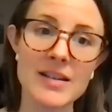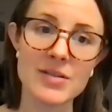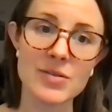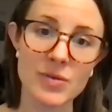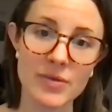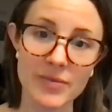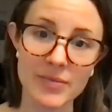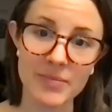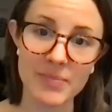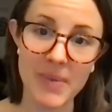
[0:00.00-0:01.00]
sort of
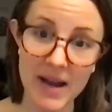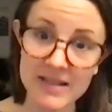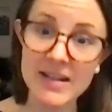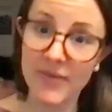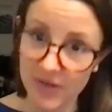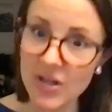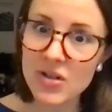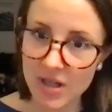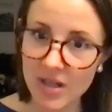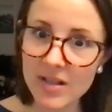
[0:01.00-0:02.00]
by
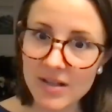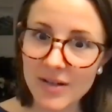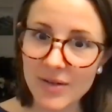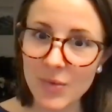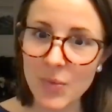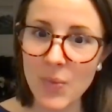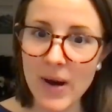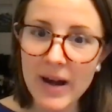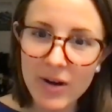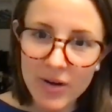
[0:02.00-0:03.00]
definition,
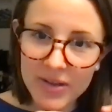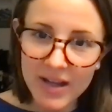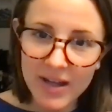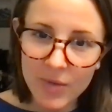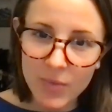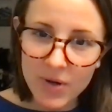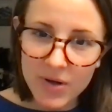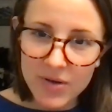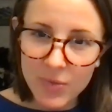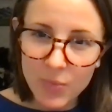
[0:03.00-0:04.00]
where are
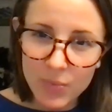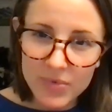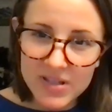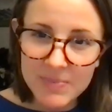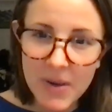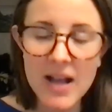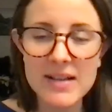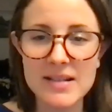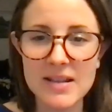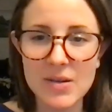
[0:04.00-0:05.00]
the
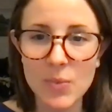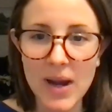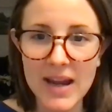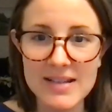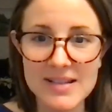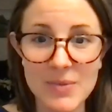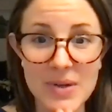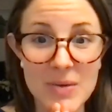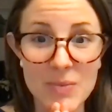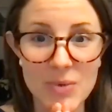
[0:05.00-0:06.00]
spots and the ways that
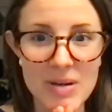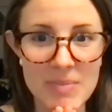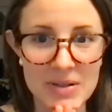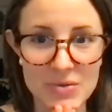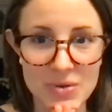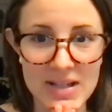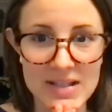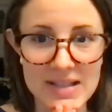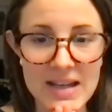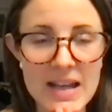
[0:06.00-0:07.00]
we can rebuild
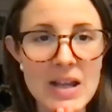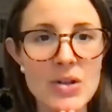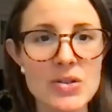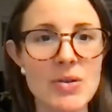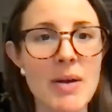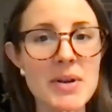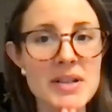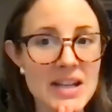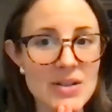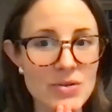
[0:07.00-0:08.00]
trust. So I
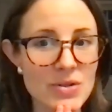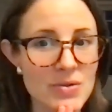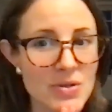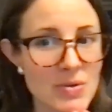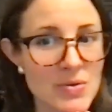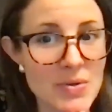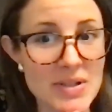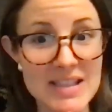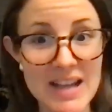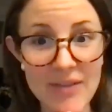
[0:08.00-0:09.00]
want to introduce you to a
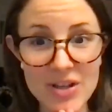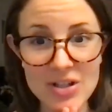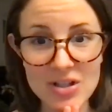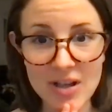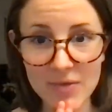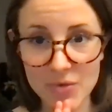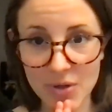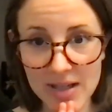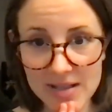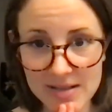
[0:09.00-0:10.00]
definition of
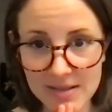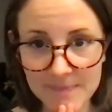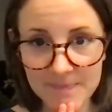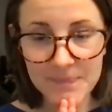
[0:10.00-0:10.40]
trust,